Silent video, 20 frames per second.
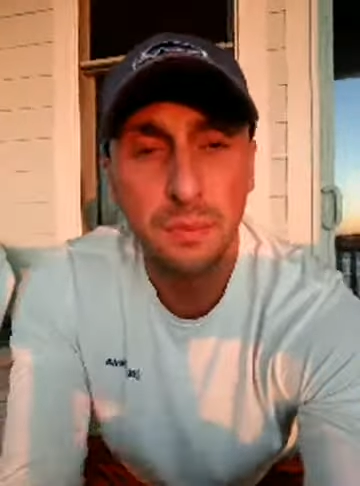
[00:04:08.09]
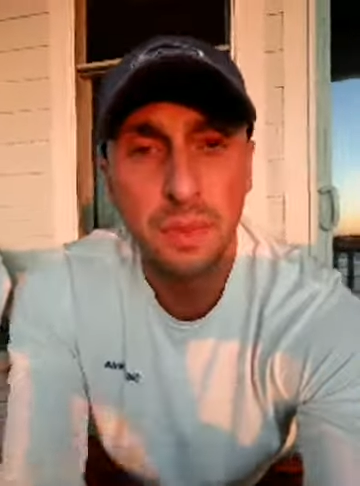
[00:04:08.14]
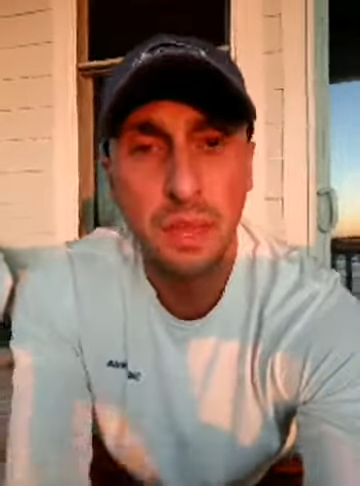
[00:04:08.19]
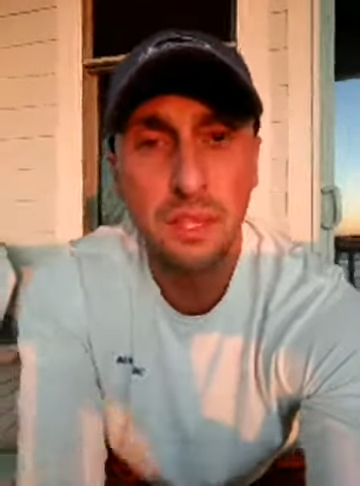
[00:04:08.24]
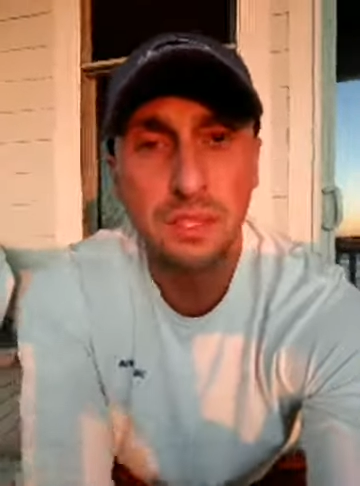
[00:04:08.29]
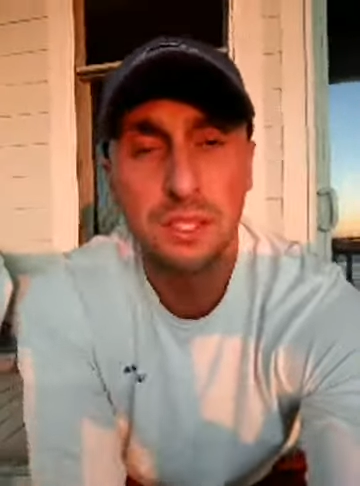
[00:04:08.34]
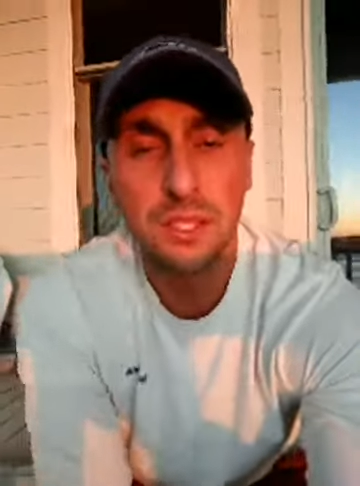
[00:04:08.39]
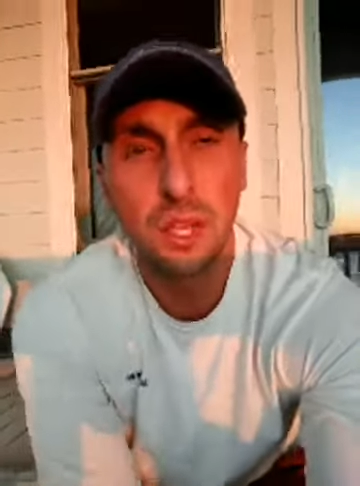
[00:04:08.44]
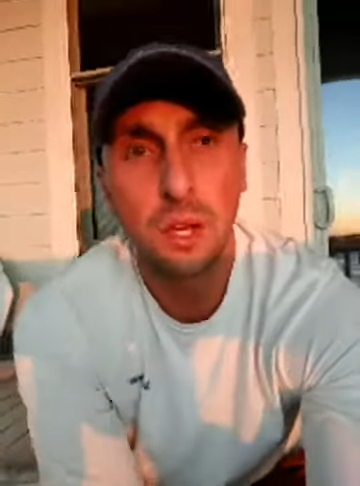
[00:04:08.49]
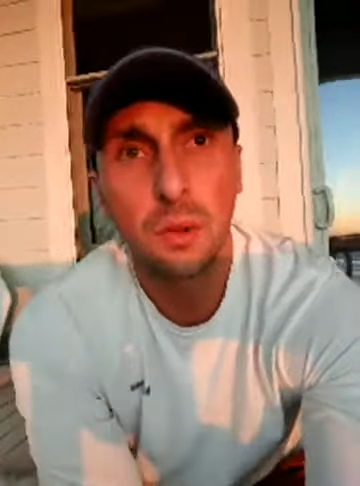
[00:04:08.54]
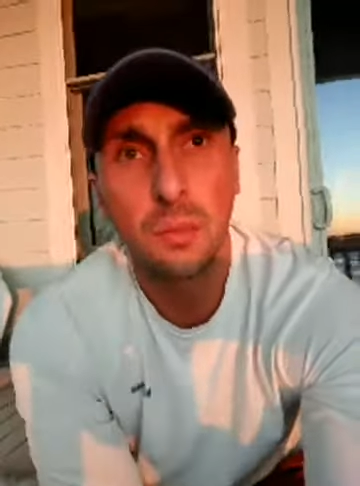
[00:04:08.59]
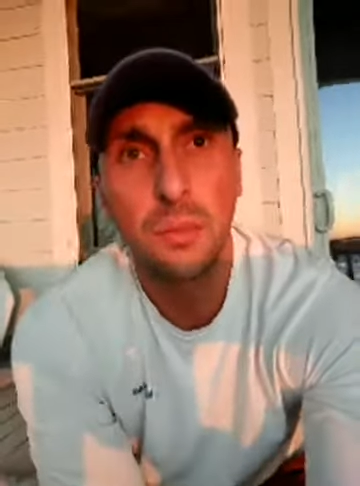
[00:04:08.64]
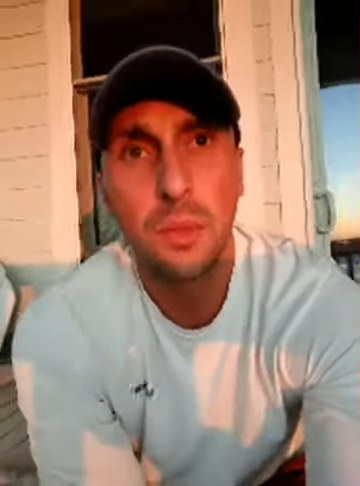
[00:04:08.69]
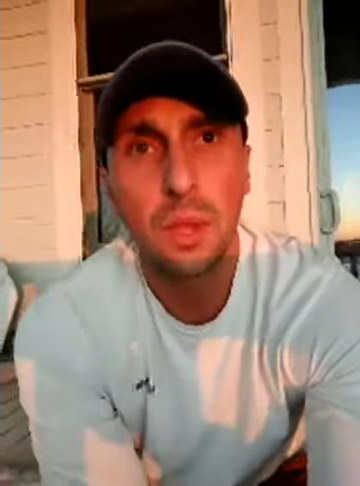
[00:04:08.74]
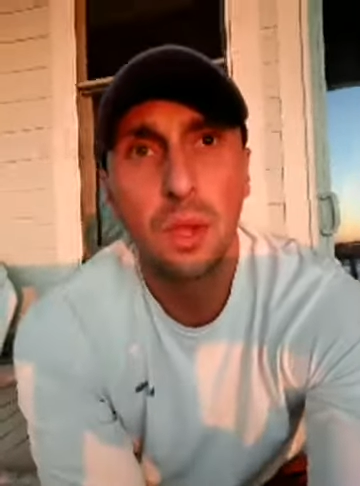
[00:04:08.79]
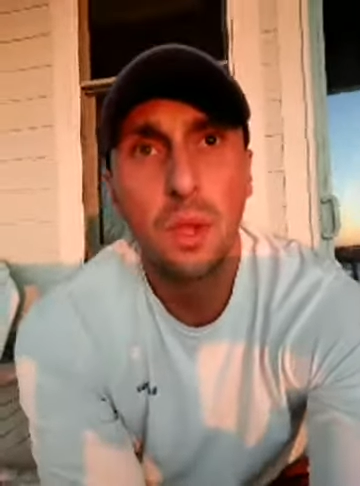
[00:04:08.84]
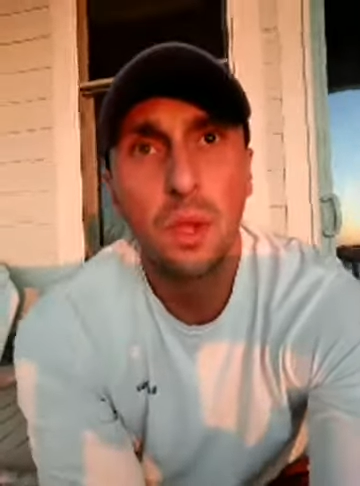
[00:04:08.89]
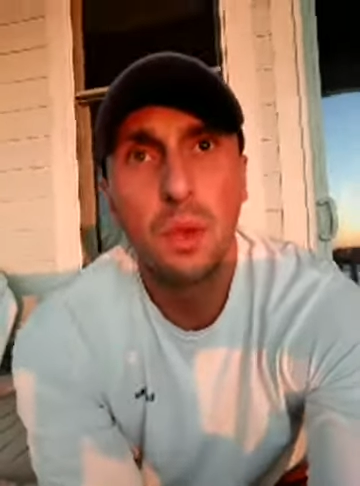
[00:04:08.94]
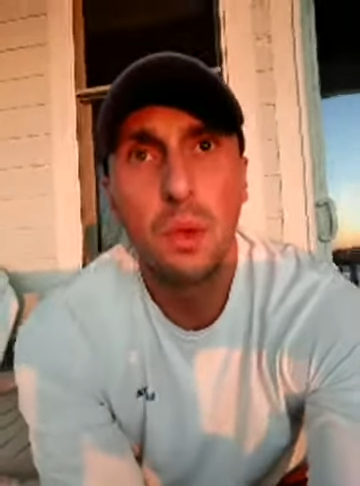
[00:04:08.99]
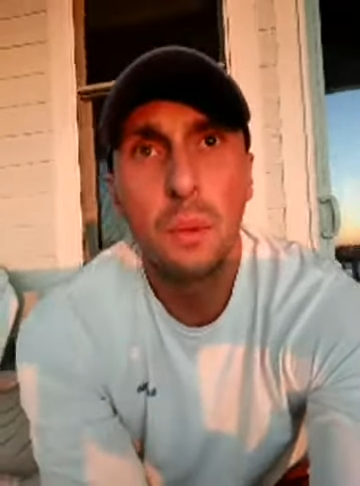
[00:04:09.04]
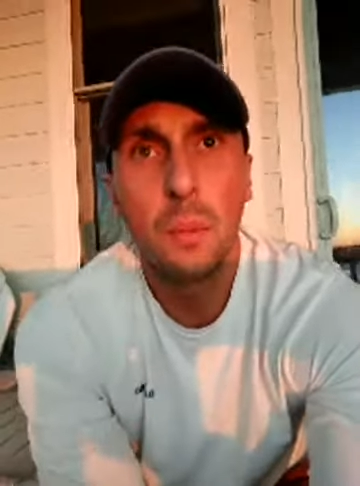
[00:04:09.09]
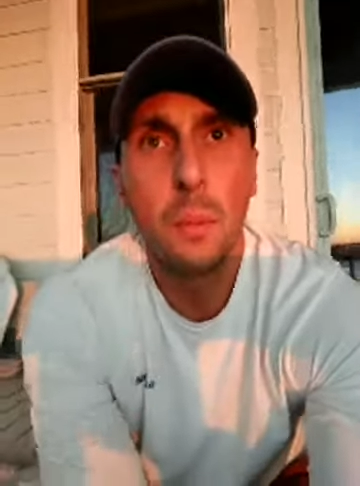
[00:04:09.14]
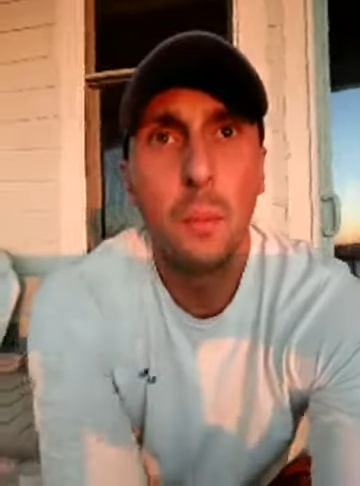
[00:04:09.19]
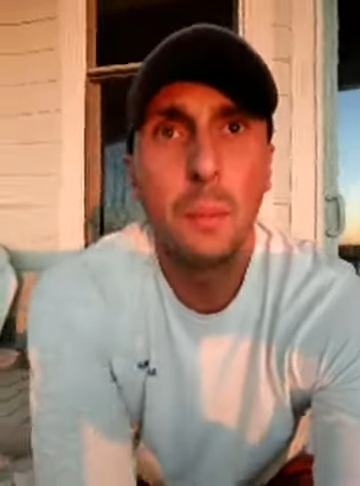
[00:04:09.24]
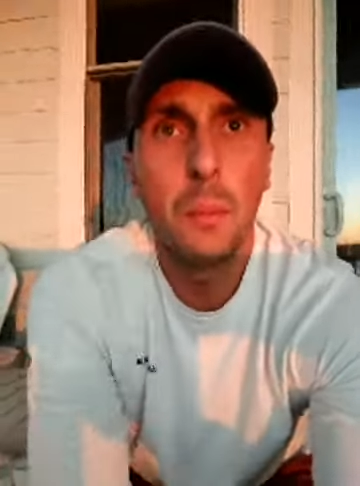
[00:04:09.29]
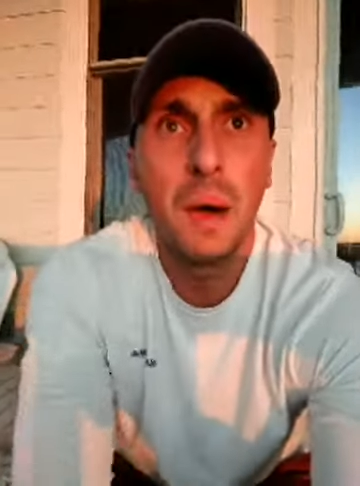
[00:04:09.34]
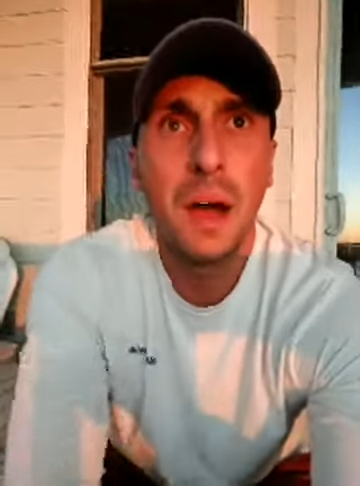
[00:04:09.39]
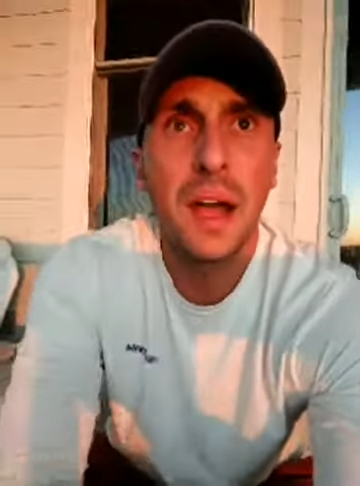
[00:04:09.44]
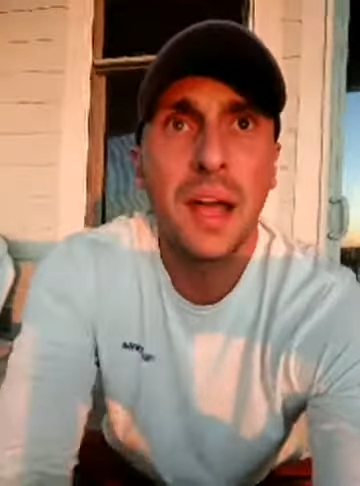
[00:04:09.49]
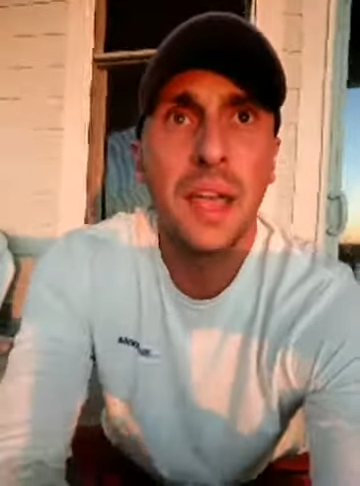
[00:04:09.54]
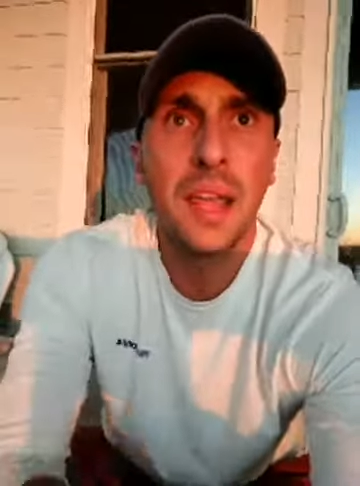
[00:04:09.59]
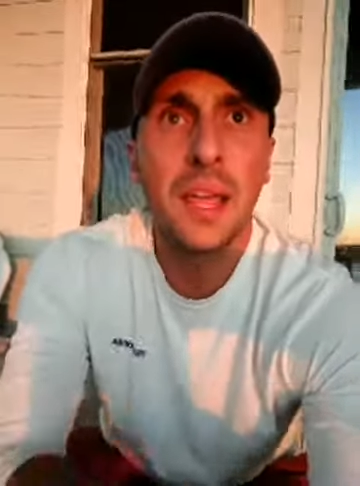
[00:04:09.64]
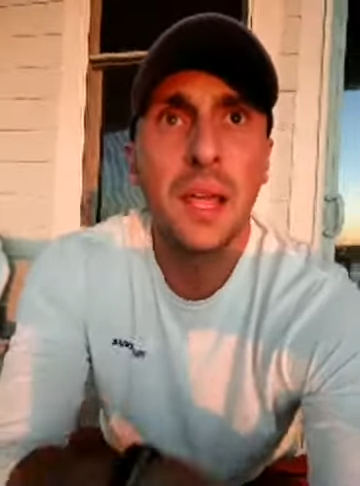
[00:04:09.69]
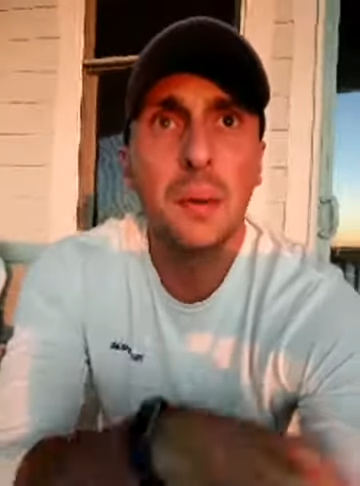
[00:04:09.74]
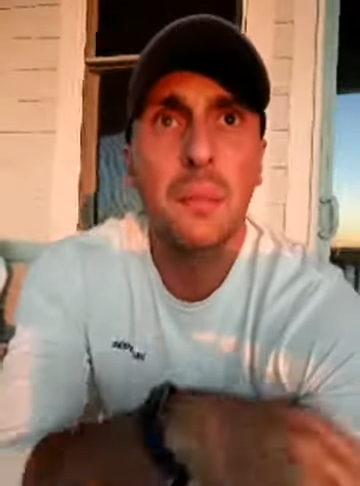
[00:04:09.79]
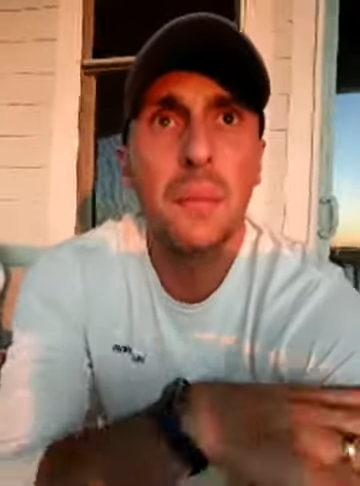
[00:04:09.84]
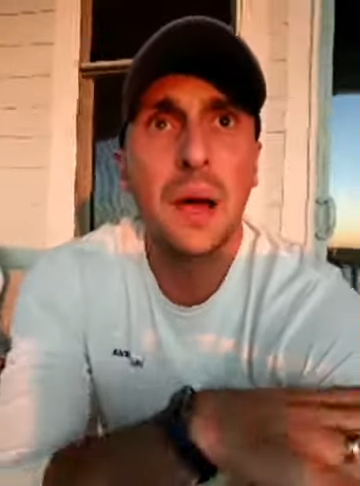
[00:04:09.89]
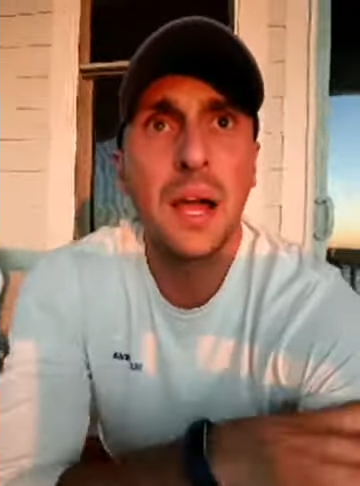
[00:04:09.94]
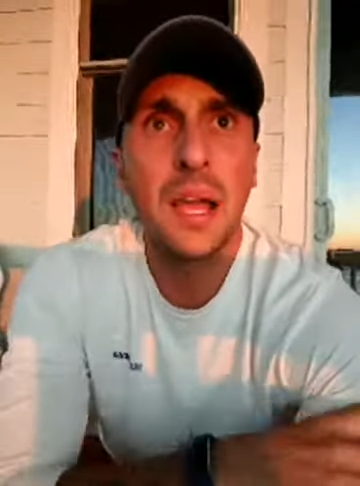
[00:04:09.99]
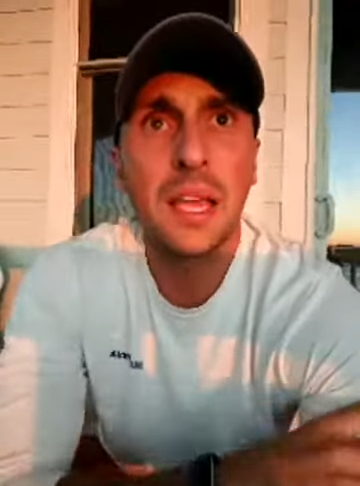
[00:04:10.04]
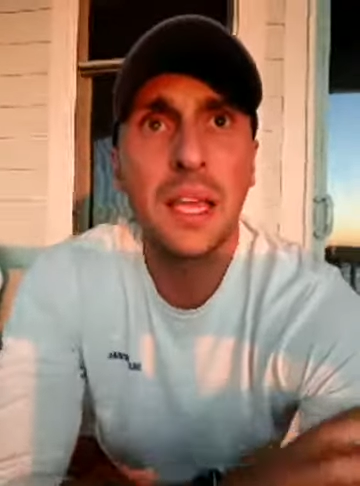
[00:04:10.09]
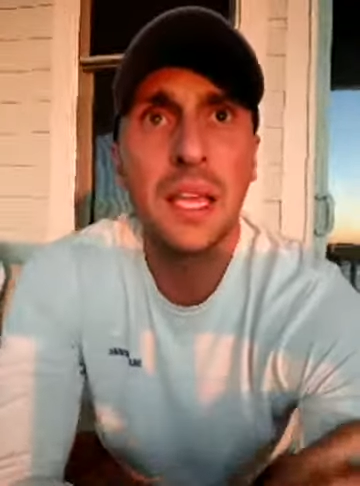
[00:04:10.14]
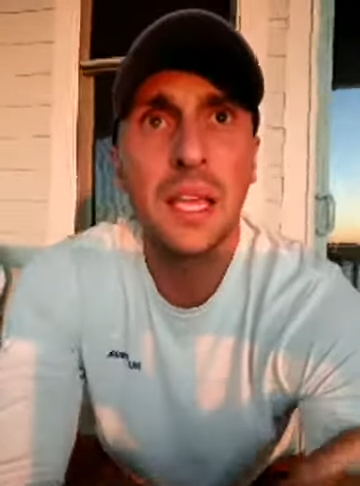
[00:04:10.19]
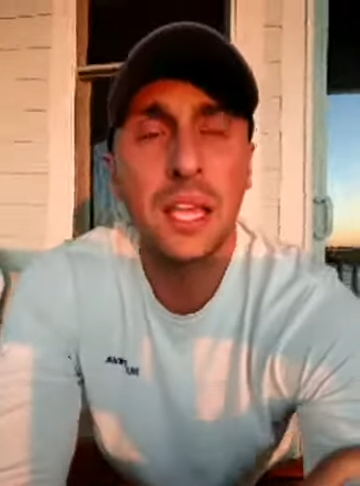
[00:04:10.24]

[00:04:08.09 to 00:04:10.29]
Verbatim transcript: And so my my